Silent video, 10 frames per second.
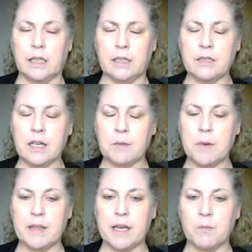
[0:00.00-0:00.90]
I'll talk
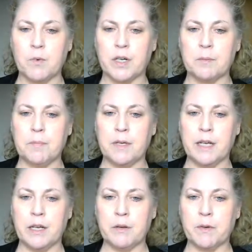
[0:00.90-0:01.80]
about that more. But
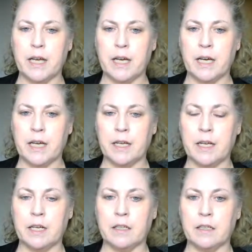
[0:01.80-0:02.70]
anyway, I